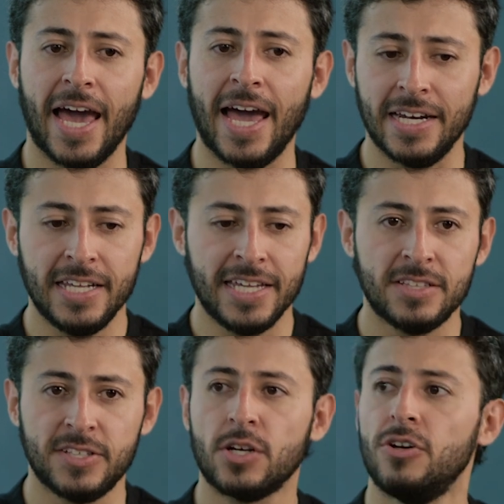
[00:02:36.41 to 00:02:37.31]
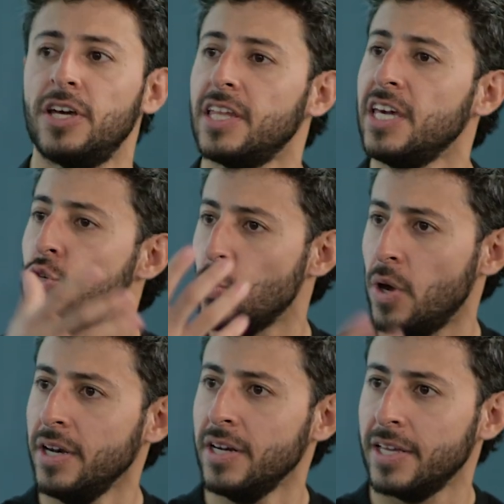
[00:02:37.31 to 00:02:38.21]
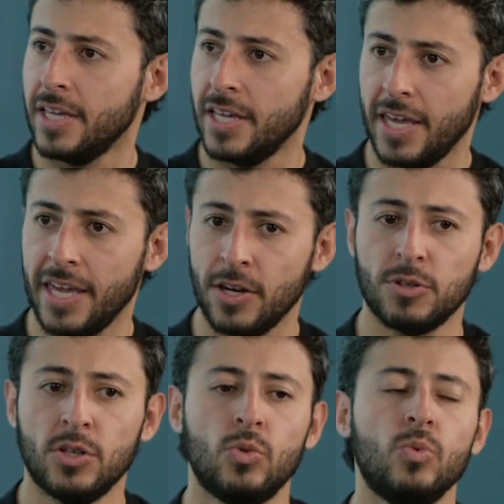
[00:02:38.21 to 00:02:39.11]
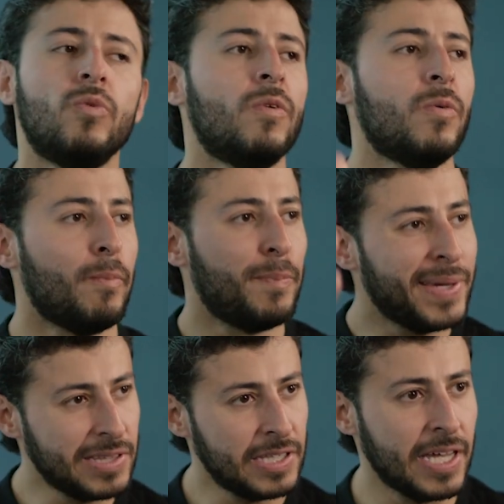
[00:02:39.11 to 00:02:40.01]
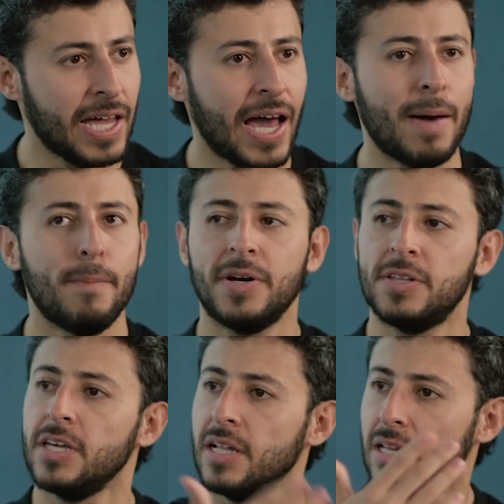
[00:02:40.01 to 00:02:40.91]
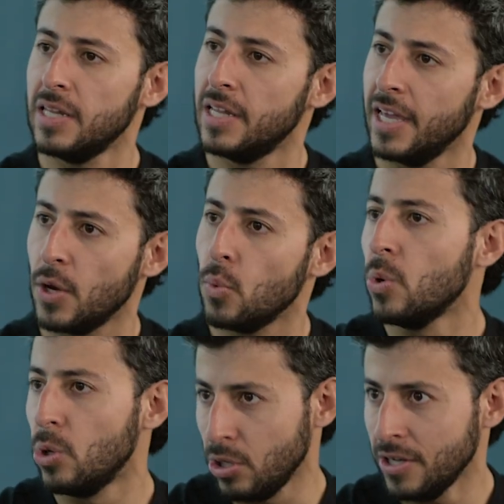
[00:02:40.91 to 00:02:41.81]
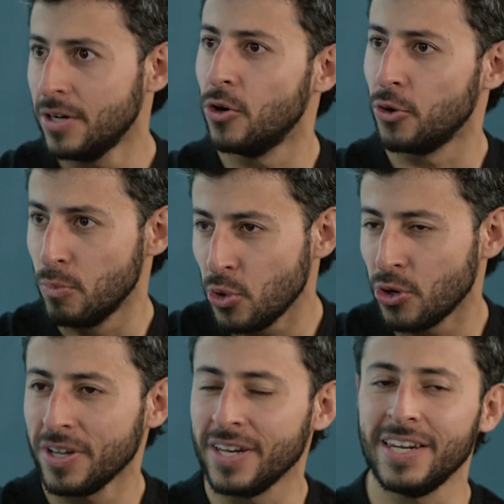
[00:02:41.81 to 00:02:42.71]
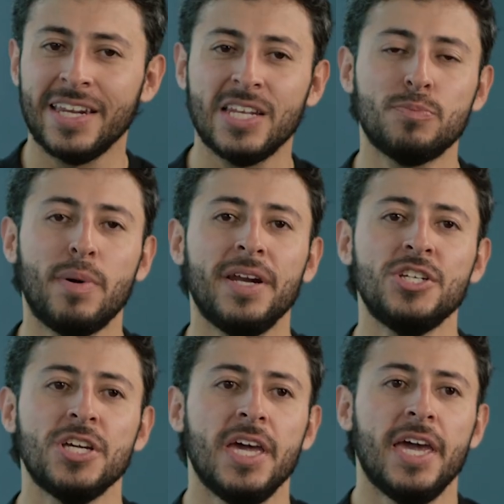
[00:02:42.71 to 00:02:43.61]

and interconnect each one in order to build a vertical wall or muro in, in Spanish